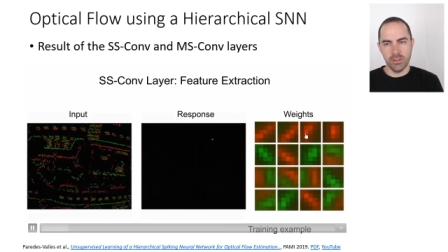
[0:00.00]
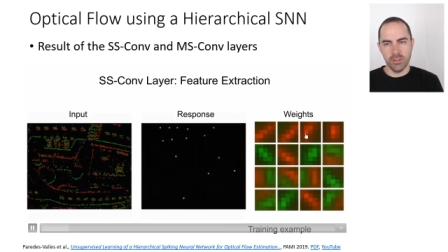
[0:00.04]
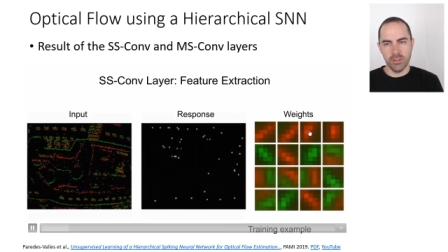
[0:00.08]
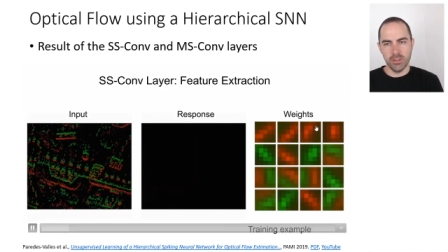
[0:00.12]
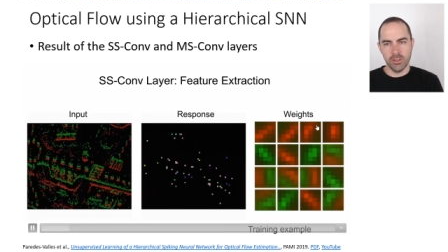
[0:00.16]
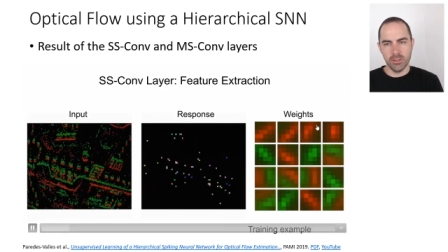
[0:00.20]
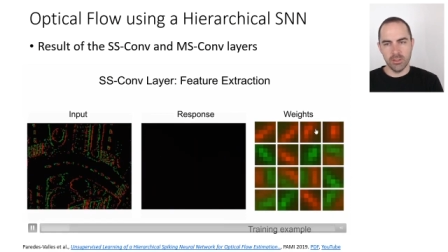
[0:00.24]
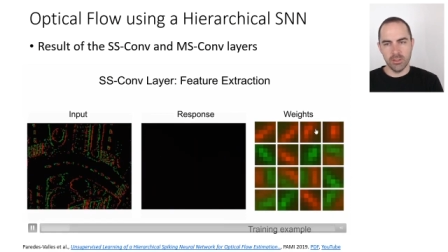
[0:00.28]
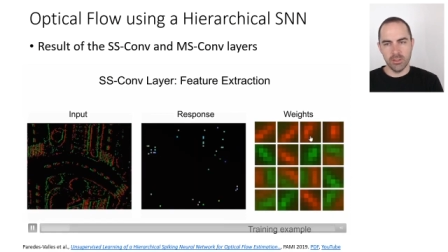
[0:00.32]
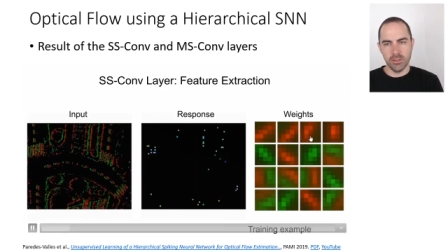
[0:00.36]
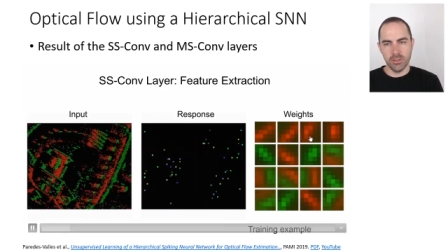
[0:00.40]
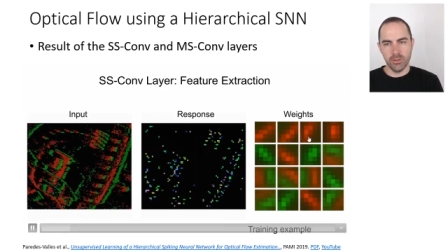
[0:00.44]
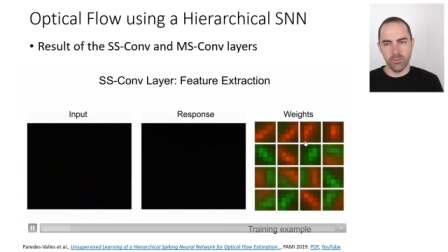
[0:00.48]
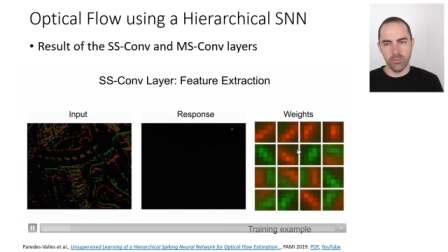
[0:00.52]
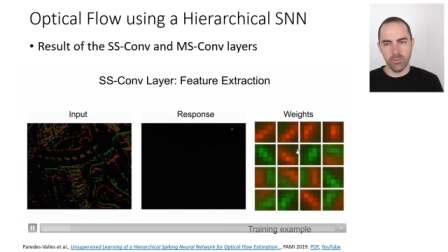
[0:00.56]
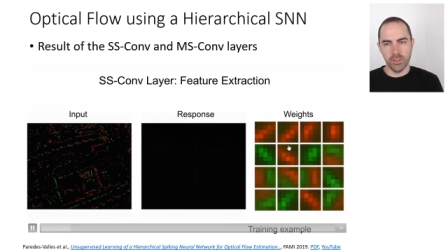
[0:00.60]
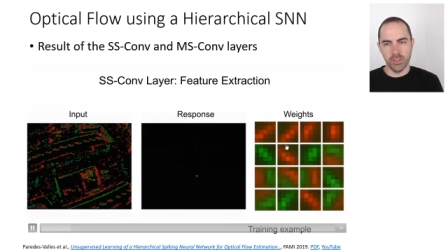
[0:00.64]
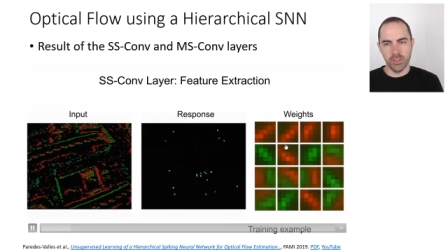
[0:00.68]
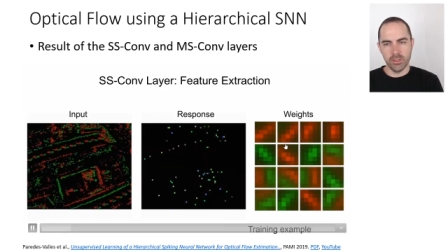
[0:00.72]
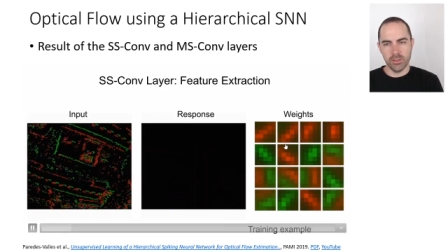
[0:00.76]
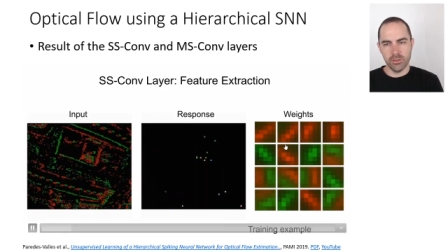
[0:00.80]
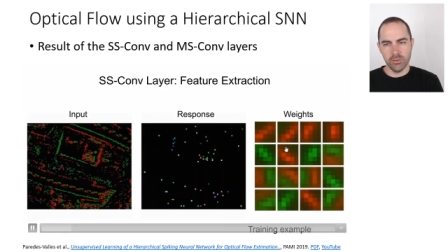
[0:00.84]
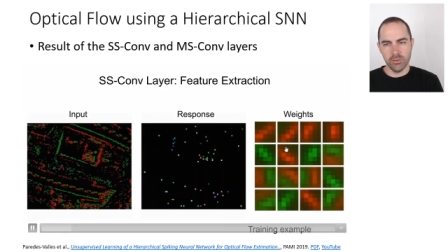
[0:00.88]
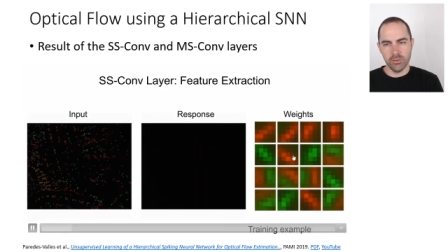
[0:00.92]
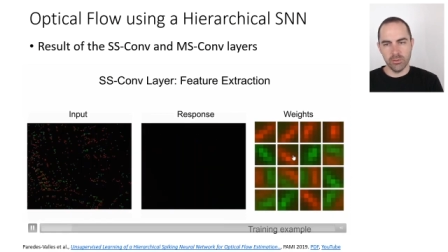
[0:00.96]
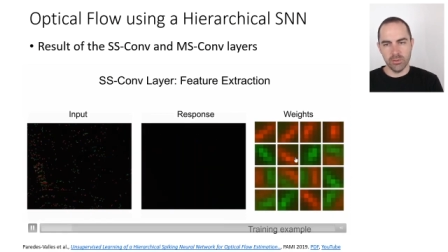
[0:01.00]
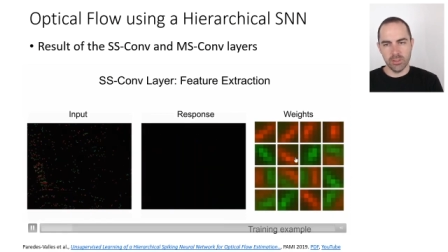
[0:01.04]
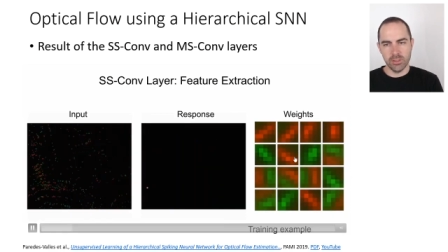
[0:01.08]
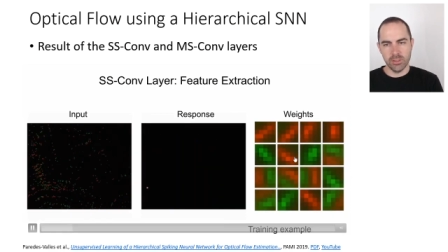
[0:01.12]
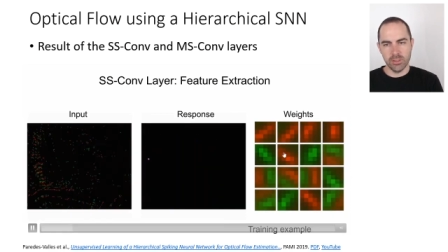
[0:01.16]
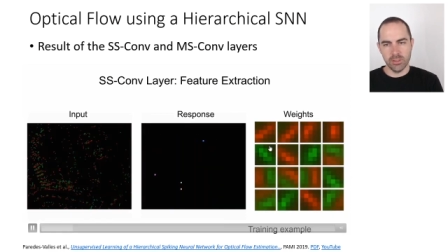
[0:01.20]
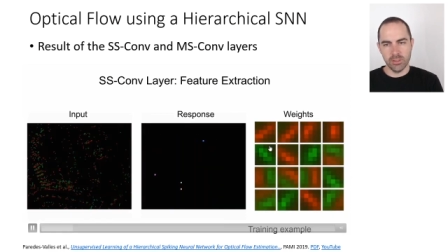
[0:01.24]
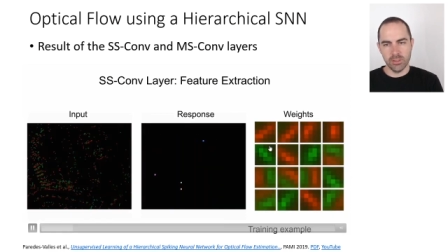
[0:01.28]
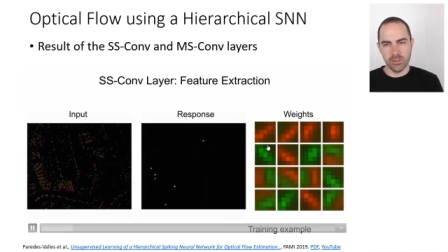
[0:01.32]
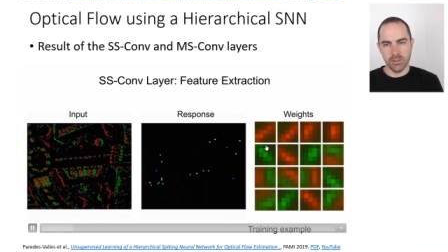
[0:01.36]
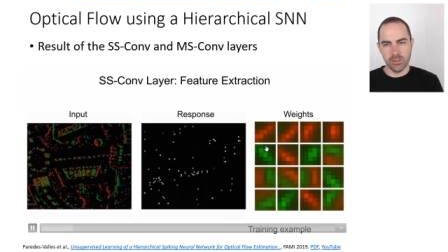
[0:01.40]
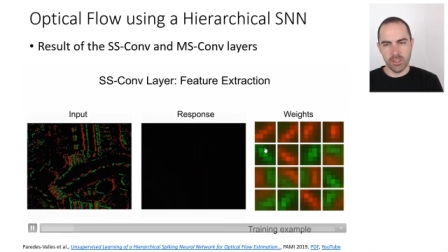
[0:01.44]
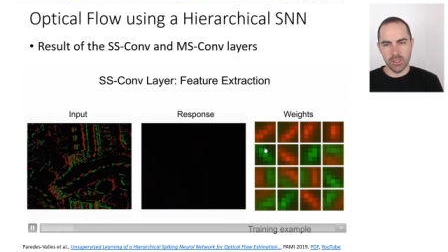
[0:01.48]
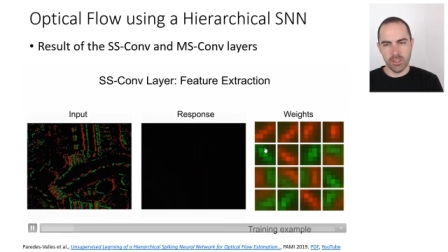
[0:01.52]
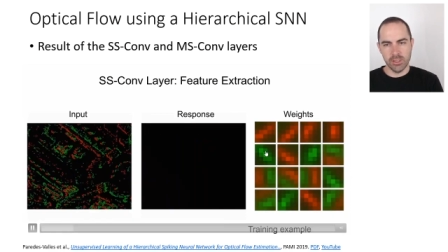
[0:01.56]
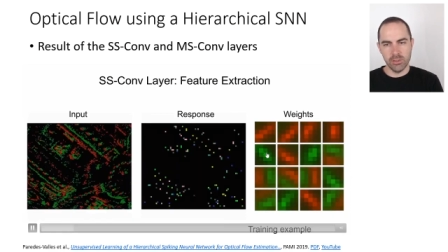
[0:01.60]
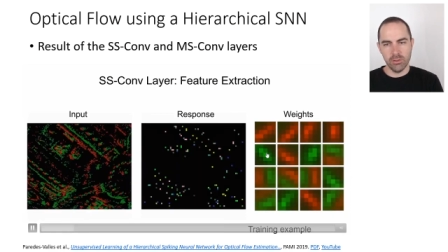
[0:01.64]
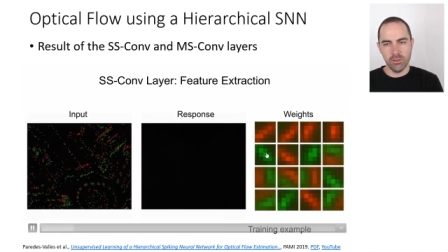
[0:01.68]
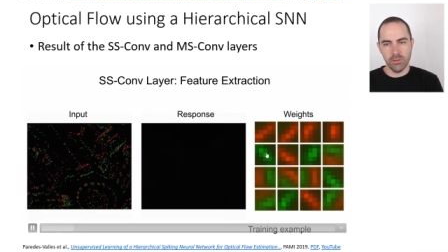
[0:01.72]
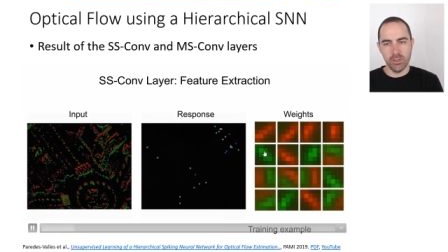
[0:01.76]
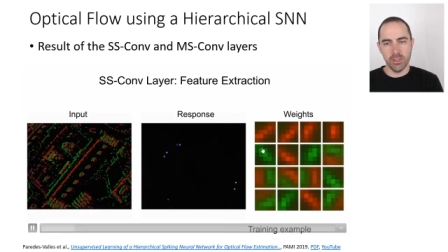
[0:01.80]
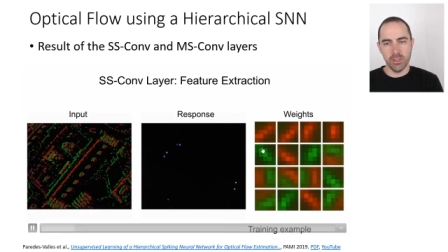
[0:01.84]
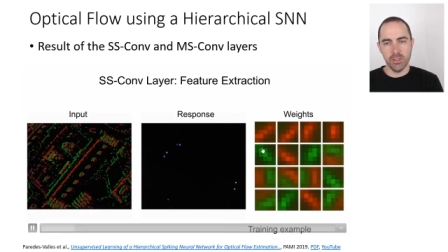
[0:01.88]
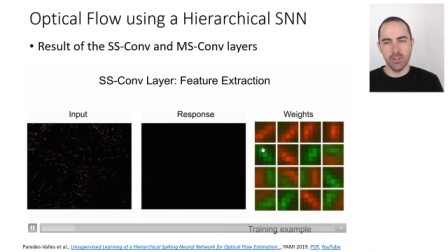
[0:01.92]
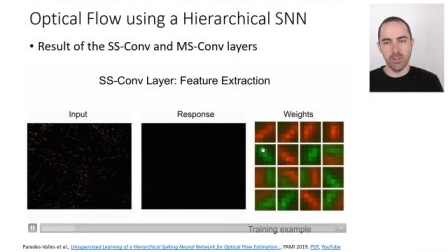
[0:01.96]
the the weights so it's
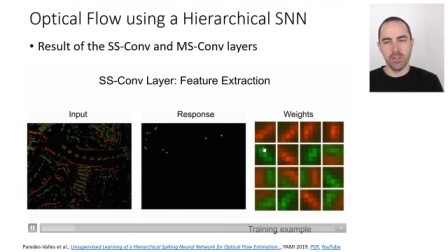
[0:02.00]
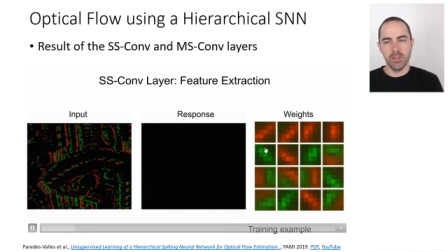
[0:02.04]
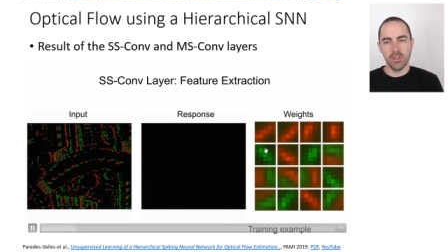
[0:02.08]
actually